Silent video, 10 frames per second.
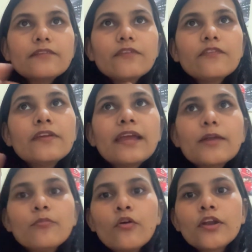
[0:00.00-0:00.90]
if you
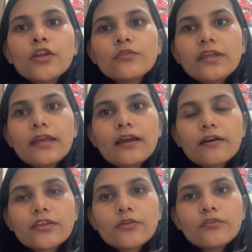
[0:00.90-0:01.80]
get more into the
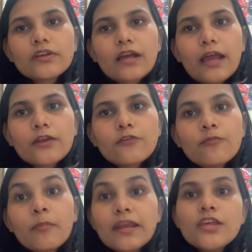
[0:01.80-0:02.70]
the kind of
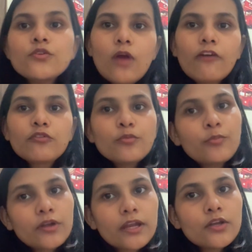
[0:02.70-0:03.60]
money you have to
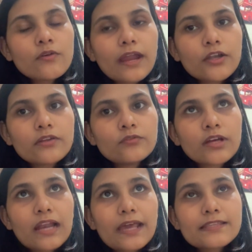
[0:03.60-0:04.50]
put in to get to the
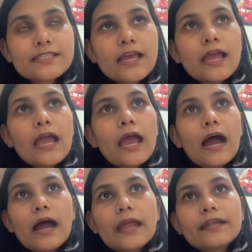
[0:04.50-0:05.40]
clients,
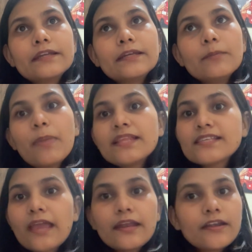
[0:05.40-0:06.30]
it depends
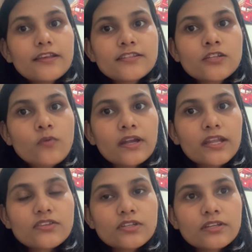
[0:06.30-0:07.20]
again industry to
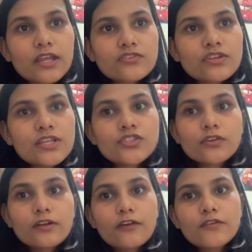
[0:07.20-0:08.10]
industry,
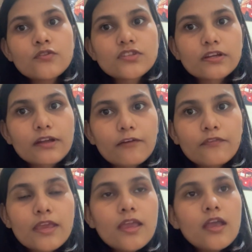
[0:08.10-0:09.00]
geography to
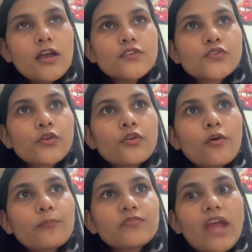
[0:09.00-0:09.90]
geography. So
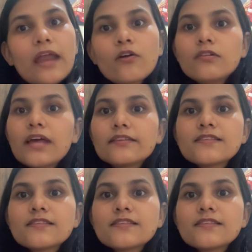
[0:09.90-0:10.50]
and all at the